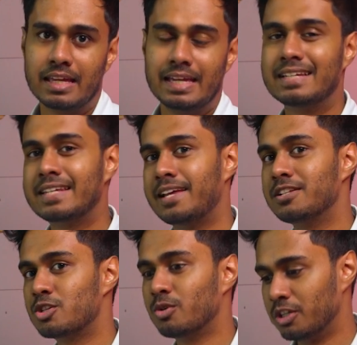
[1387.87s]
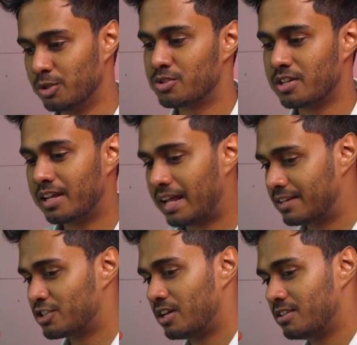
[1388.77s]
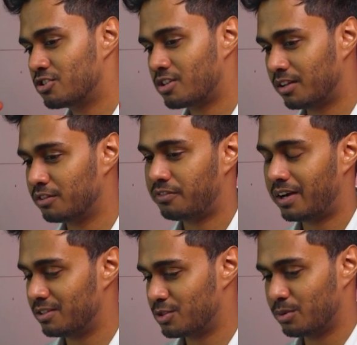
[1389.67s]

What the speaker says: it tends to hallucinate and change other files.